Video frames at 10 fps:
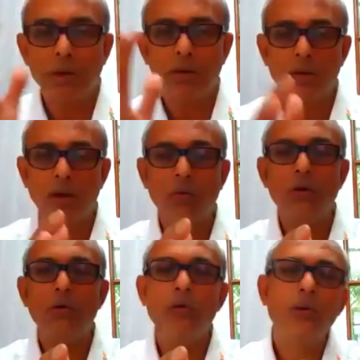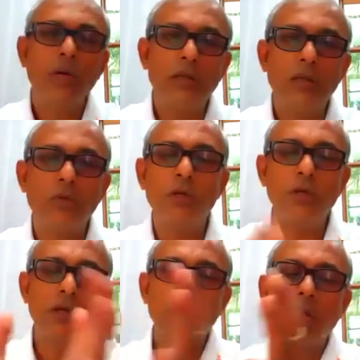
I, I want to take this machine.